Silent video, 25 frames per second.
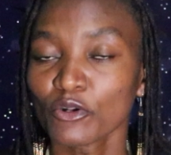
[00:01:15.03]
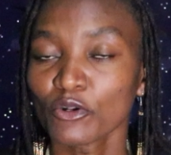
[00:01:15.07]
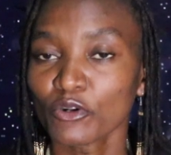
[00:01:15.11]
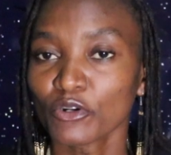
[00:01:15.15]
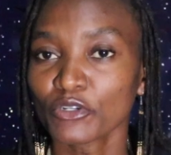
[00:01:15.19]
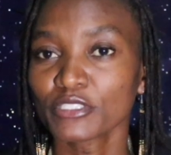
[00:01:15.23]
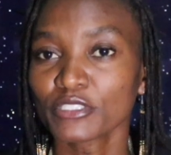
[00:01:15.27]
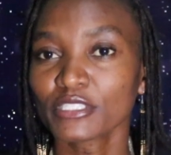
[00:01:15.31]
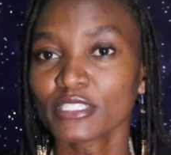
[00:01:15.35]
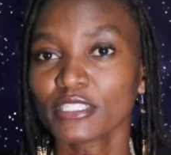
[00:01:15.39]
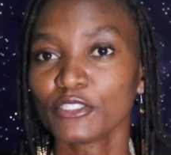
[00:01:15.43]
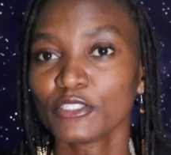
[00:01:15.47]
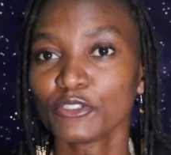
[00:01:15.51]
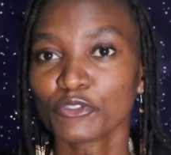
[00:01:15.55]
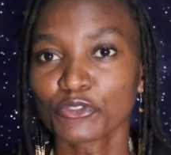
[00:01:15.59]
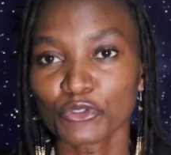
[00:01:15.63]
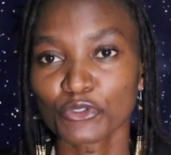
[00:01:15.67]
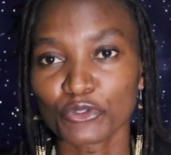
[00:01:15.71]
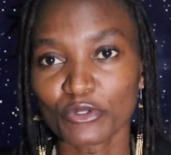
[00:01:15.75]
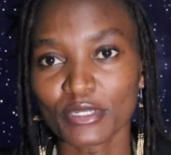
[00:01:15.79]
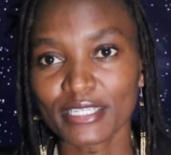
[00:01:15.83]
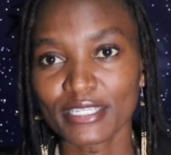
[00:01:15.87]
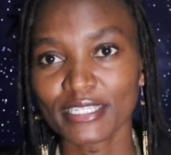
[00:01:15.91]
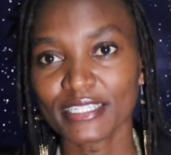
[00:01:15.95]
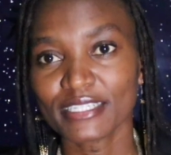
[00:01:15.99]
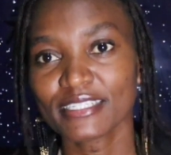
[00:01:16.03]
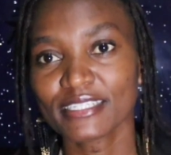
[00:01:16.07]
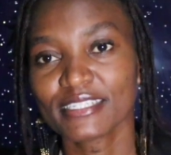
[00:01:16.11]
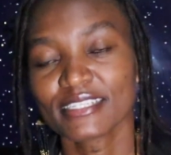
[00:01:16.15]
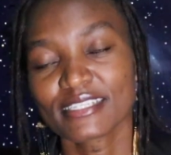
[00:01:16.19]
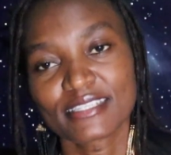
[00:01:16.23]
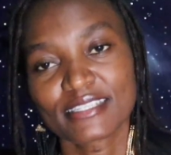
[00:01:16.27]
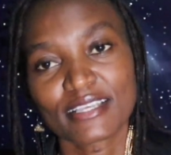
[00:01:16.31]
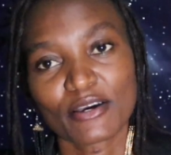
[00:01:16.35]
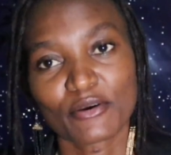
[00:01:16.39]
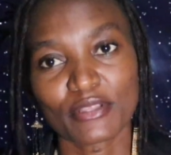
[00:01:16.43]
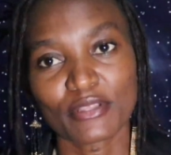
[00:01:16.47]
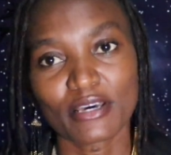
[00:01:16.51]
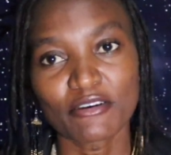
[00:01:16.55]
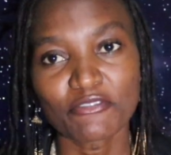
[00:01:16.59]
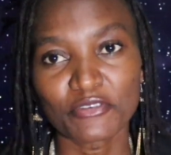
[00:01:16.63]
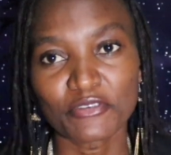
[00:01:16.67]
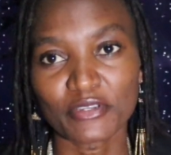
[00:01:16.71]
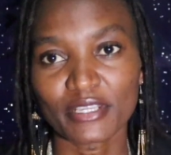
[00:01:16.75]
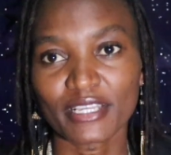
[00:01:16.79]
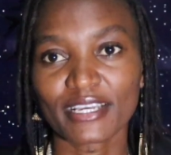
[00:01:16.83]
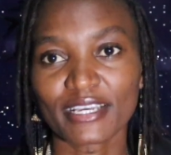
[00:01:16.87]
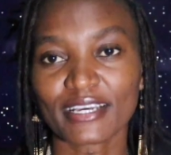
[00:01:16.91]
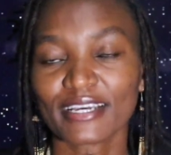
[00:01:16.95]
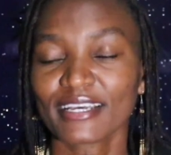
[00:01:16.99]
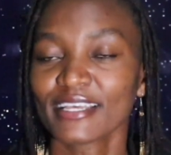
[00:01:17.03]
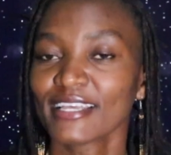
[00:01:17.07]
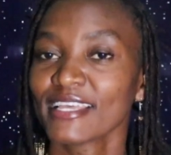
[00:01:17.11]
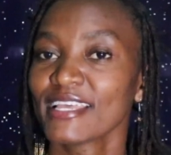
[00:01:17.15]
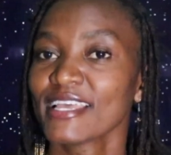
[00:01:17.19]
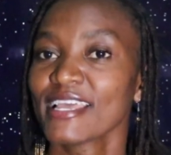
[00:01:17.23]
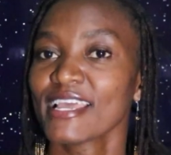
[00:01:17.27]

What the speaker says: continue to lead South Africa.